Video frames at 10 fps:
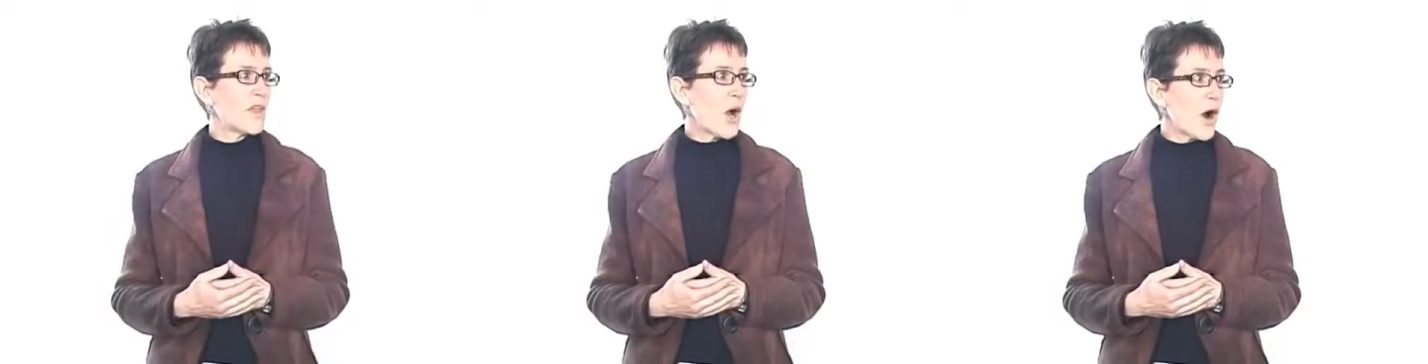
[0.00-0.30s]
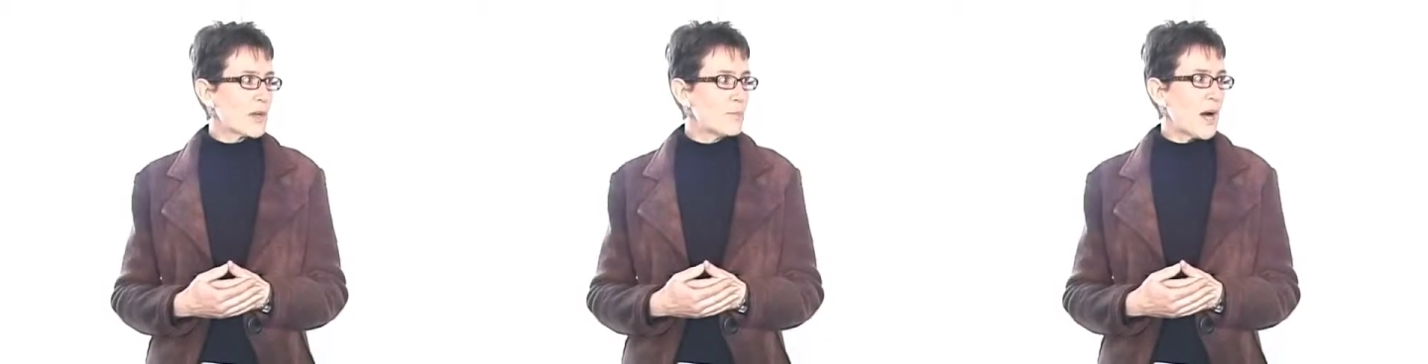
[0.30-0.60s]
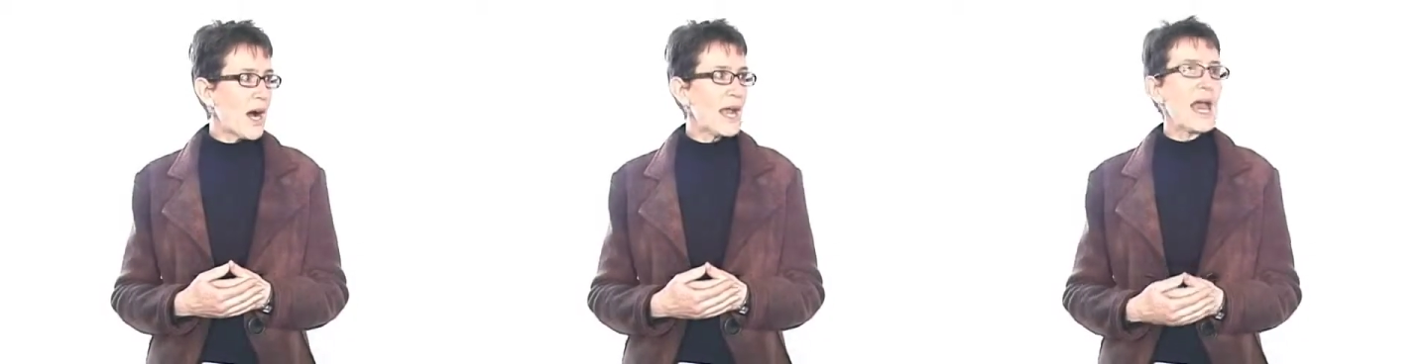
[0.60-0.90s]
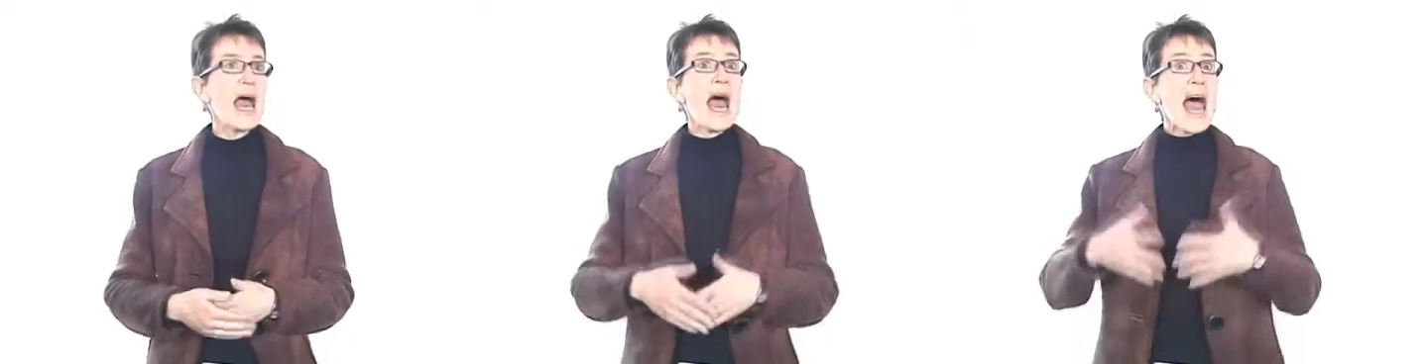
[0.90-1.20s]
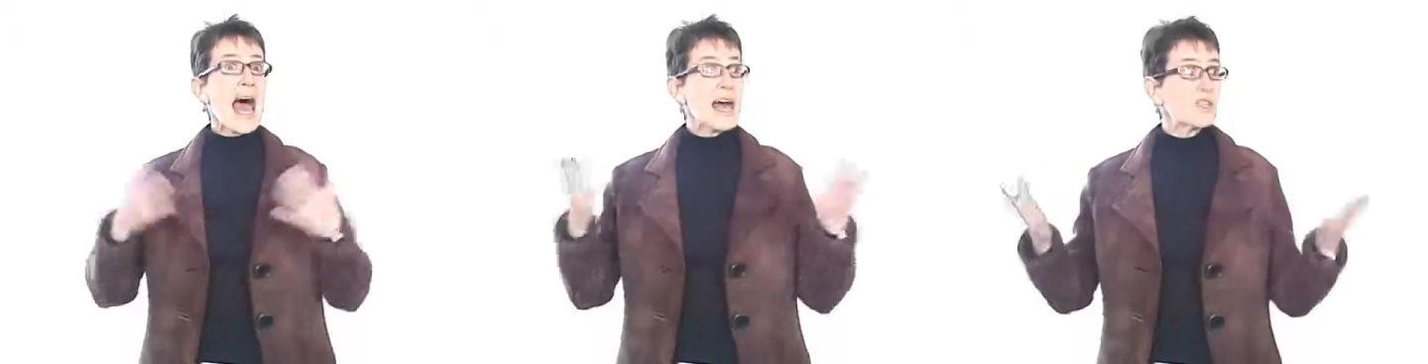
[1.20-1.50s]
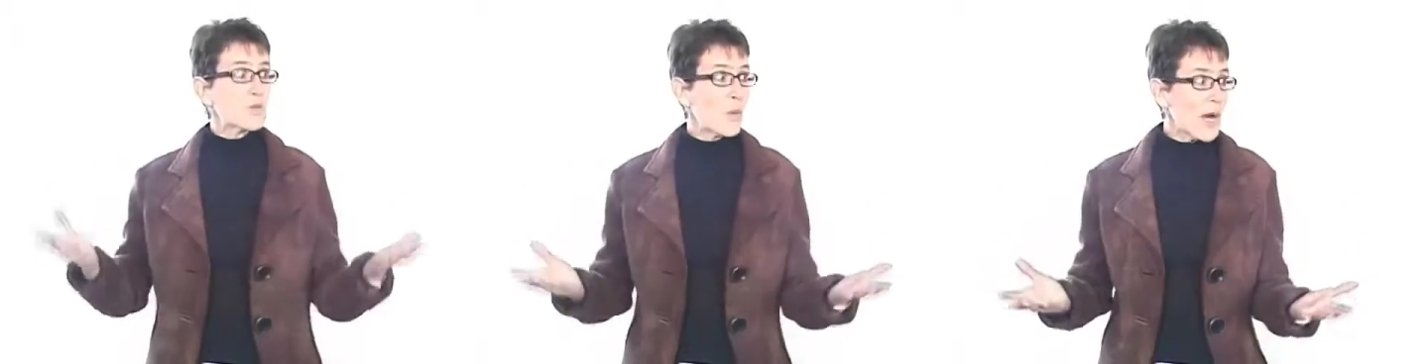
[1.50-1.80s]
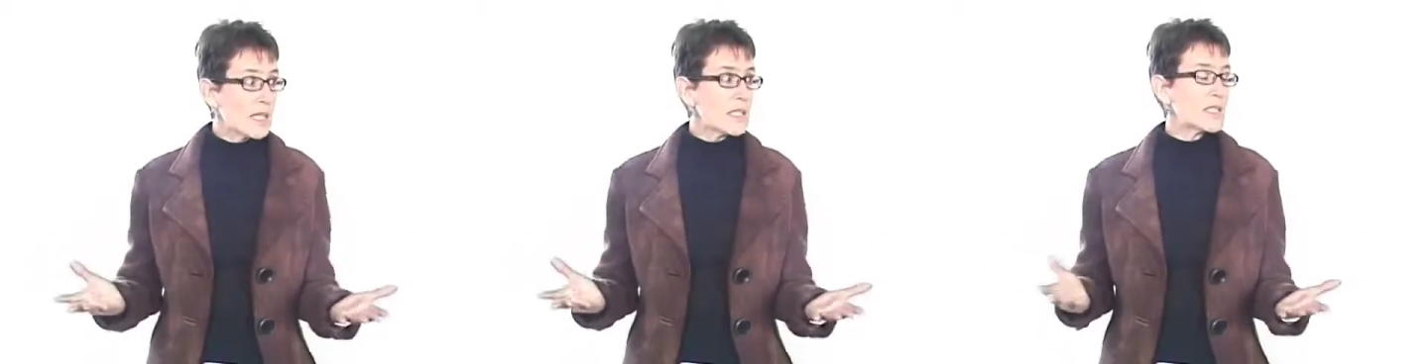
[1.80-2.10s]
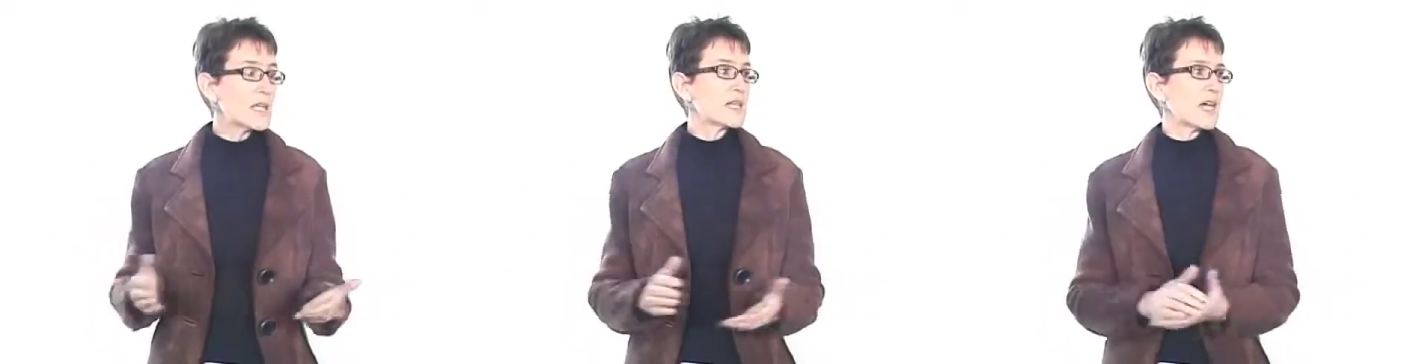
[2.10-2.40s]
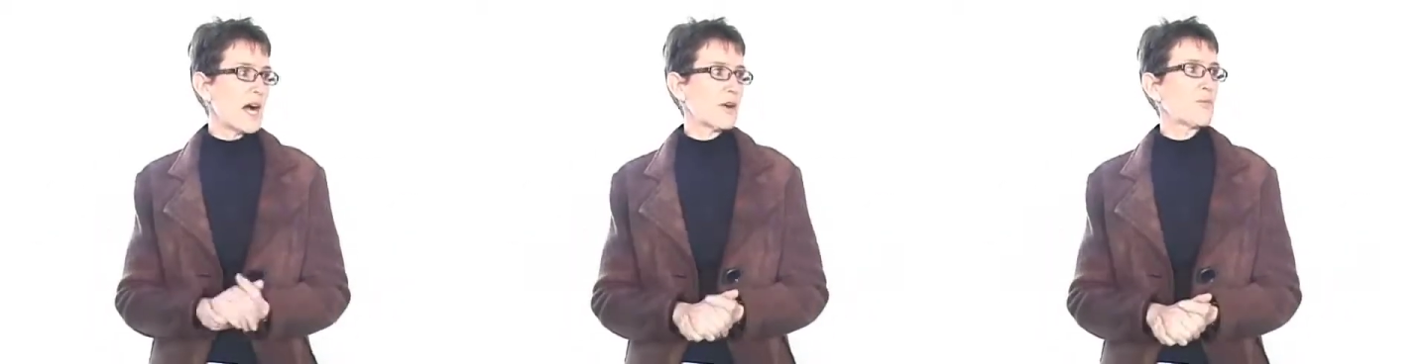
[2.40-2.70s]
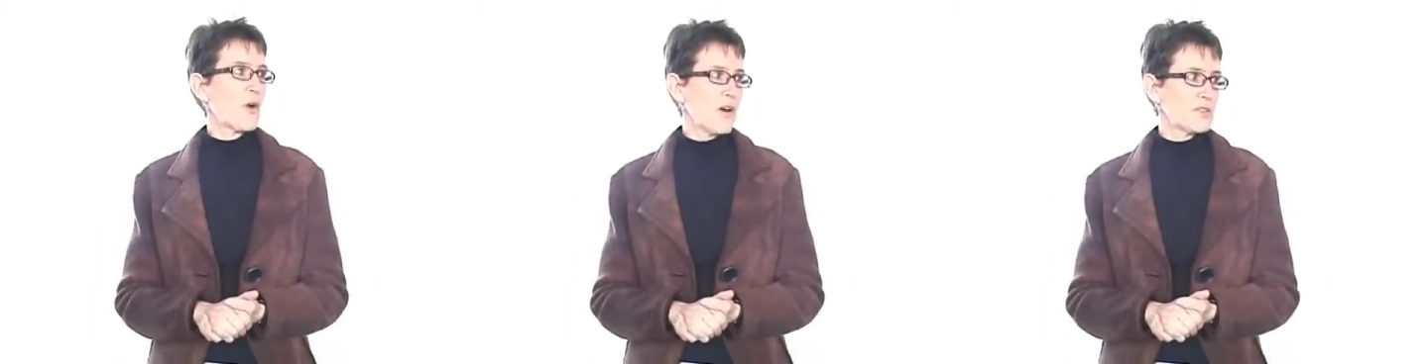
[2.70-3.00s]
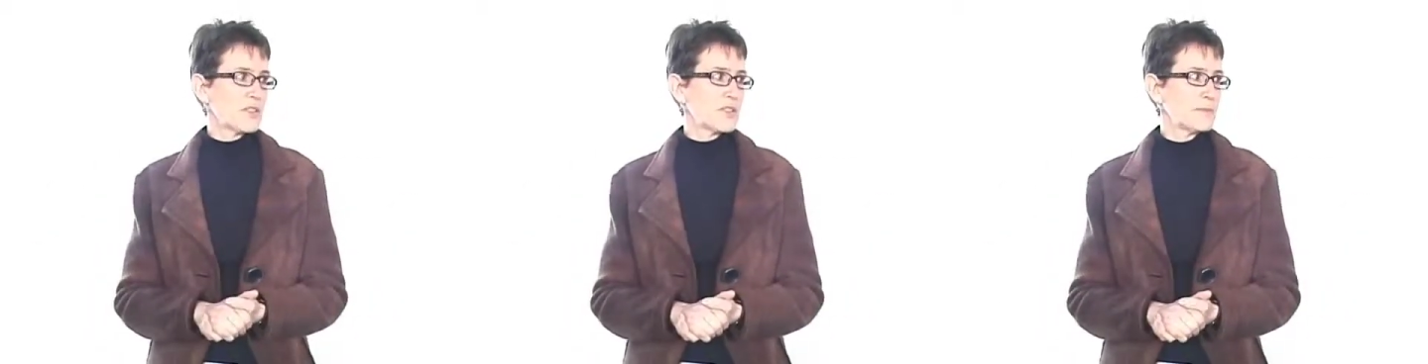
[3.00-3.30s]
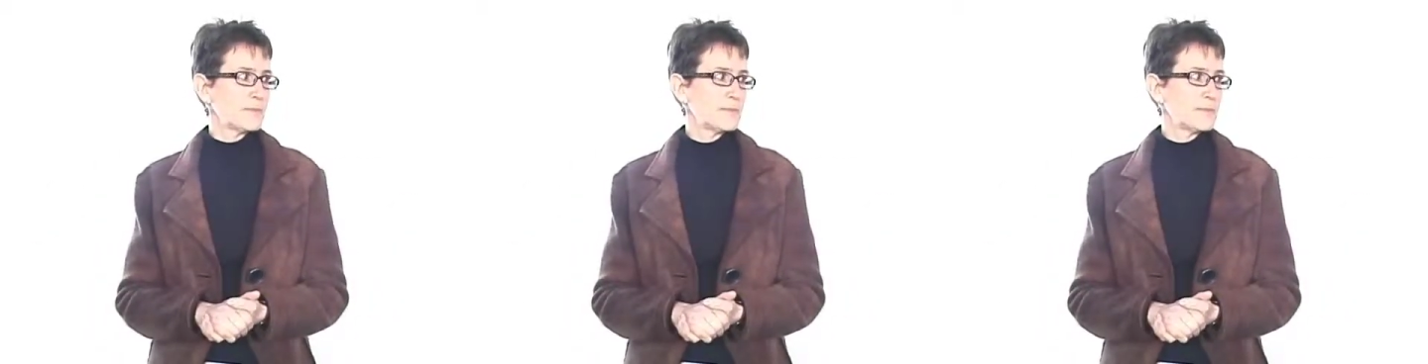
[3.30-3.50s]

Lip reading: occupy, as well as the entire province.